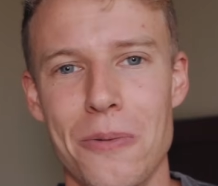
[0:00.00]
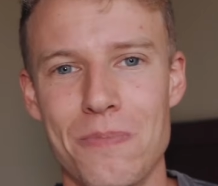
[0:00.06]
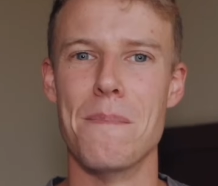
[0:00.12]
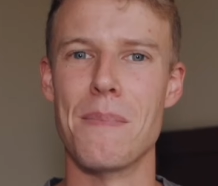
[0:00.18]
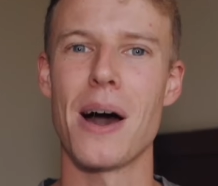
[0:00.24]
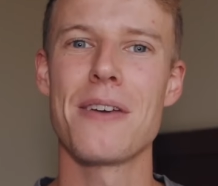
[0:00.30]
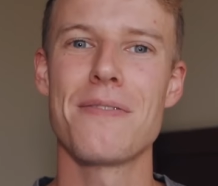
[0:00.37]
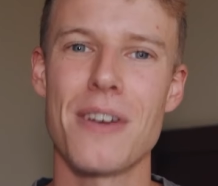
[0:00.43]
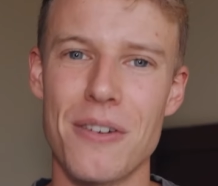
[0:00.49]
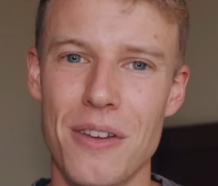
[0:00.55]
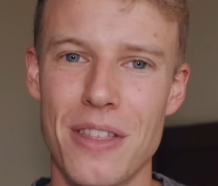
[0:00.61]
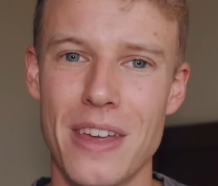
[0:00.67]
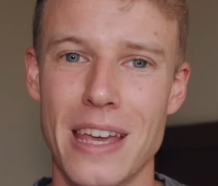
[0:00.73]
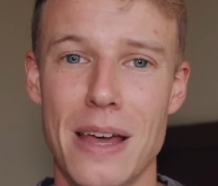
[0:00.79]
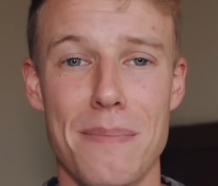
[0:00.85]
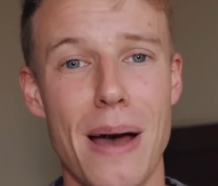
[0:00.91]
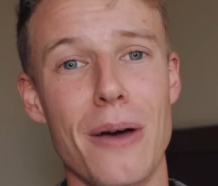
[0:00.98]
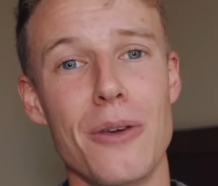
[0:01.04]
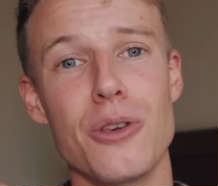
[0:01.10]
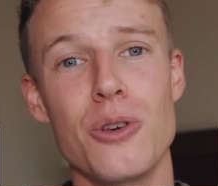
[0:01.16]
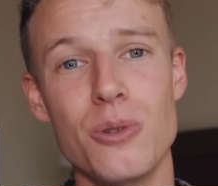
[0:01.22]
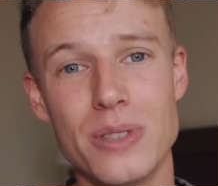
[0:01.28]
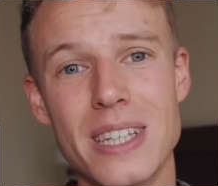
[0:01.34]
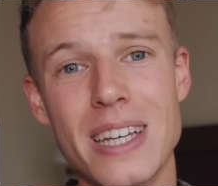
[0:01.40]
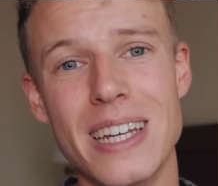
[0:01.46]
My favorite thing about
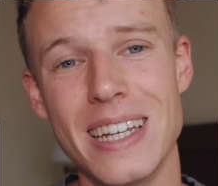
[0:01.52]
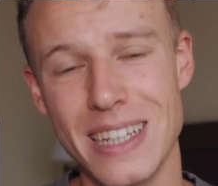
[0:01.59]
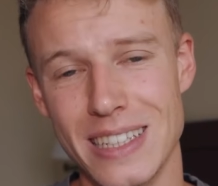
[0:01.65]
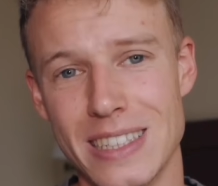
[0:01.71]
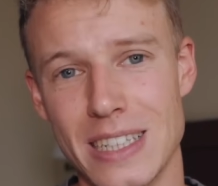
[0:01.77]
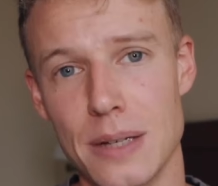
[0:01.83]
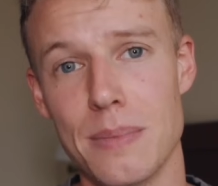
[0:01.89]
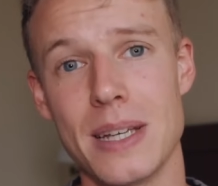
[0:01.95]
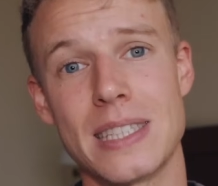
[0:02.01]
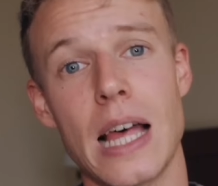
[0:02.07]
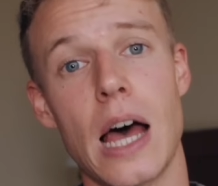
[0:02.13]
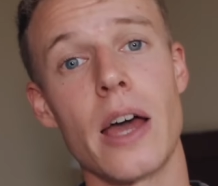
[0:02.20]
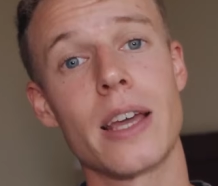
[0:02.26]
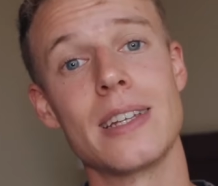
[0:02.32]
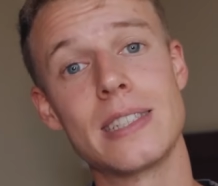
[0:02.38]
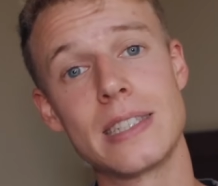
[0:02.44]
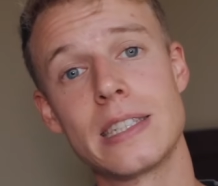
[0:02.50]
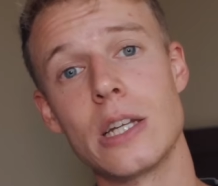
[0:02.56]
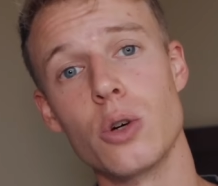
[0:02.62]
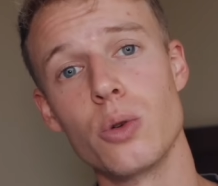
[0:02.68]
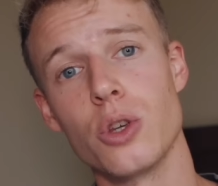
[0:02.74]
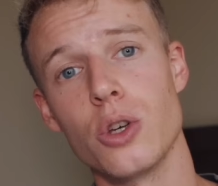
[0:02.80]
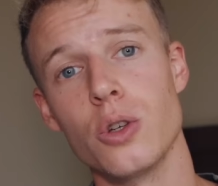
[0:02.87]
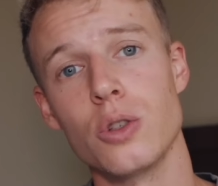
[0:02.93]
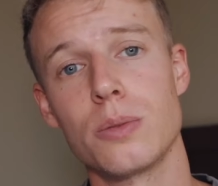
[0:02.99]
using an eSIM is that I can
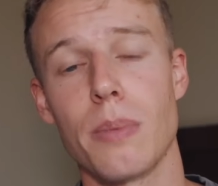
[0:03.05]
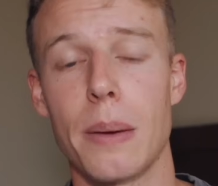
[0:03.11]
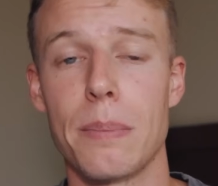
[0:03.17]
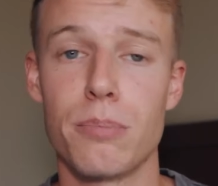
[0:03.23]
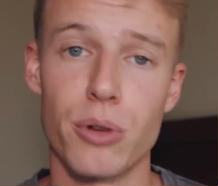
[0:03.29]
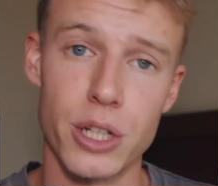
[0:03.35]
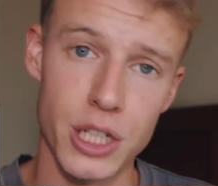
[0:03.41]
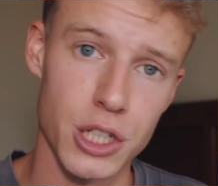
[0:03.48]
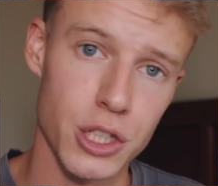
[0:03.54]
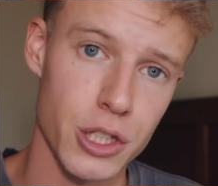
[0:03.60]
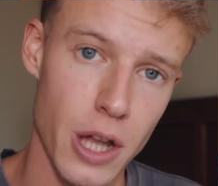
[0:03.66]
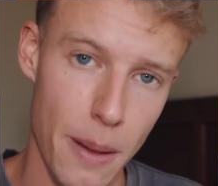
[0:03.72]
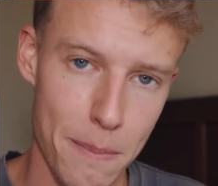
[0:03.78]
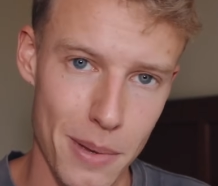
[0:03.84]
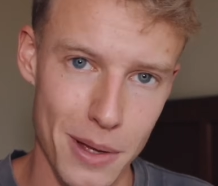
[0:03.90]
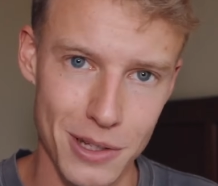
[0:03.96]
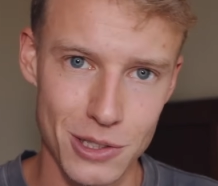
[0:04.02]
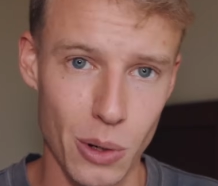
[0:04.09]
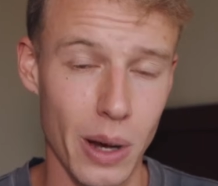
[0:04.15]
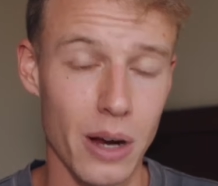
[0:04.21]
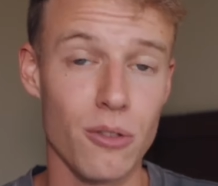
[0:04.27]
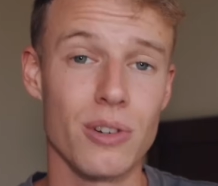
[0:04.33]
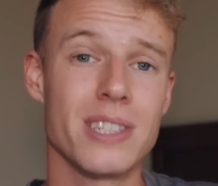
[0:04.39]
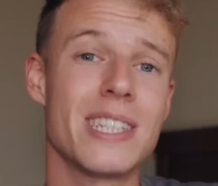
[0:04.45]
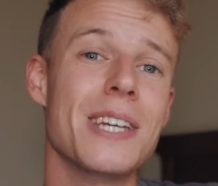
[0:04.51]
still use my British number. So I
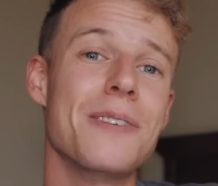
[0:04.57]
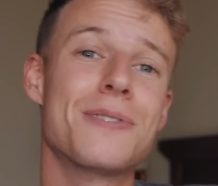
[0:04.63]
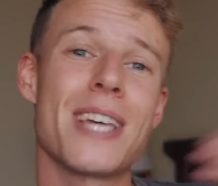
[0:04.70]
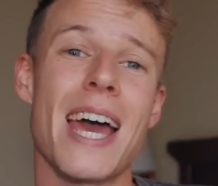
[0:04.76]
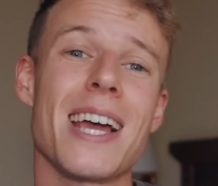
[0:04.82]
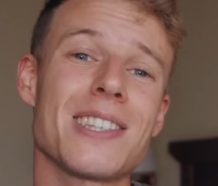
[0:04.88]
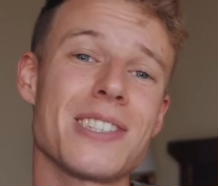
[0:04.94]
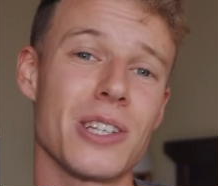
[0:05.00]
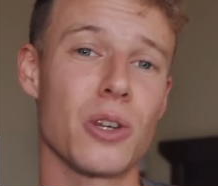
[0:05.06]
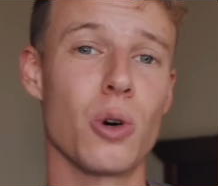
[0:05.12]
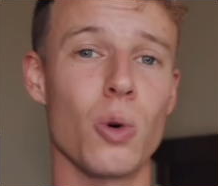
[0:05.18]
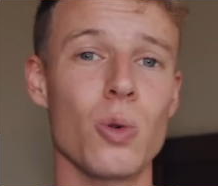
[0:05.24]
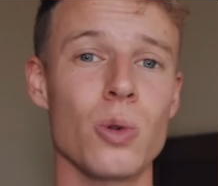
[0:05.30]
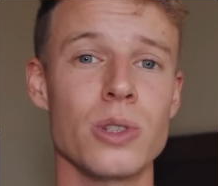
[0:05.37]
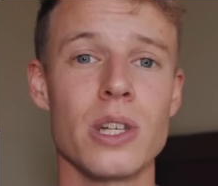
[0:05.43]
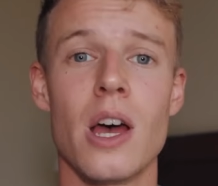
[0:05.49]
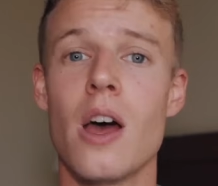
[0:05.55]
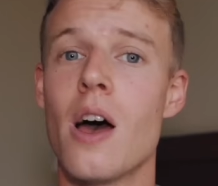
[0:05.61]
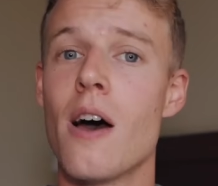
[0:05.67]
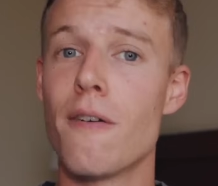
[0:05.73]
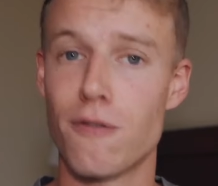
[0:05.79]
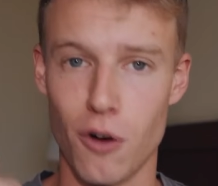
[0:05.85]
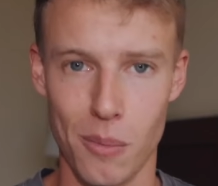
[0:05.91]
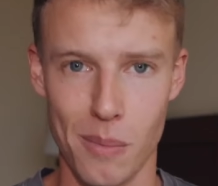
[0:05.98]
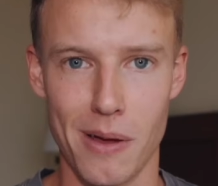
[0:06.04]
can receive texts and calls
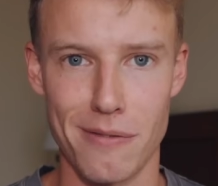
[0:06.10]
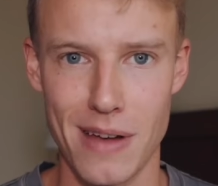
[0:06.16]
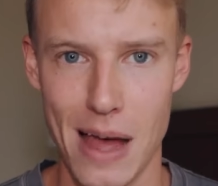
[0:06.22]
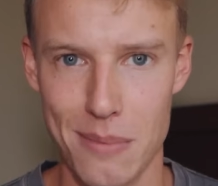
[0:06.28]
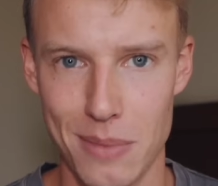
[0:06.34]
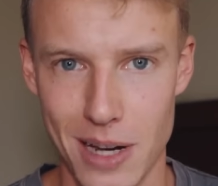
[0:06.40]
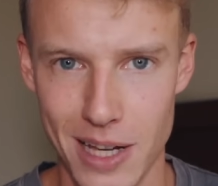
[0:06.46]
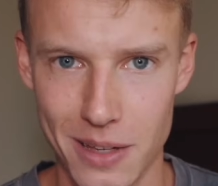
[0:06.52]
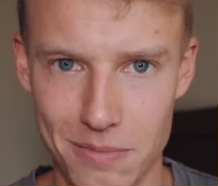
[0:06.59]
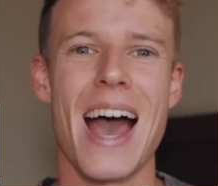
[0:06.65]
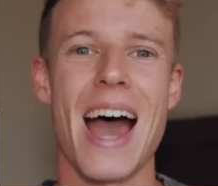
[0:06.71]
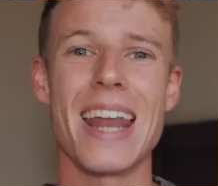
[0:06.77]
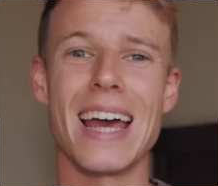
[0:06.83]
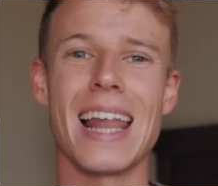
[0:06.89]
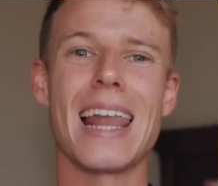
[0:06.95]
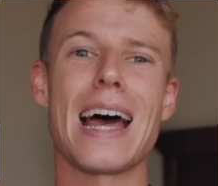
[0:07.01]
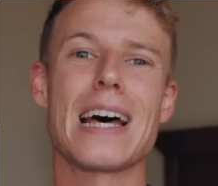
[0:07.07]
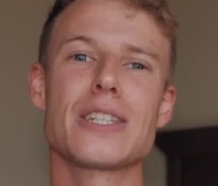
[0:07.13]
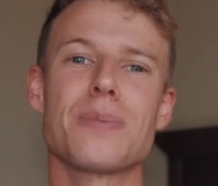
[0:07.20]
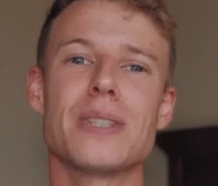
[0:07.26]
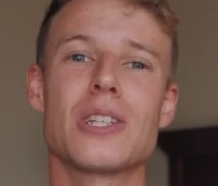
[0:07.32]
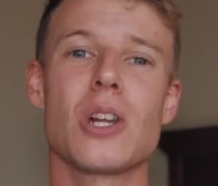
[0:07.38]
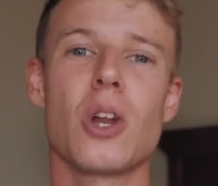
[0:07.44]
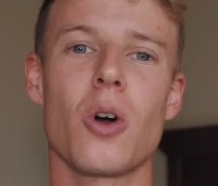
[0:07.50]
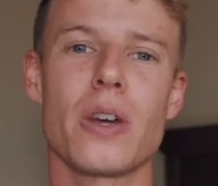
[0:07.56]
from my family. And it allows
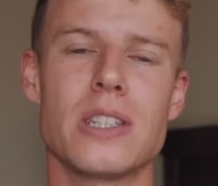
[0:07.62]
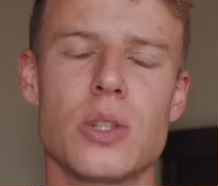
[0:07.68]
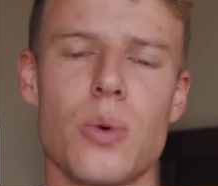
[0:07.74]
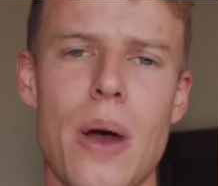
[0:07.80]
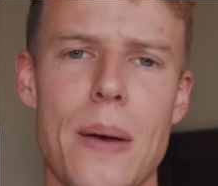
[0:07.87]
me to log into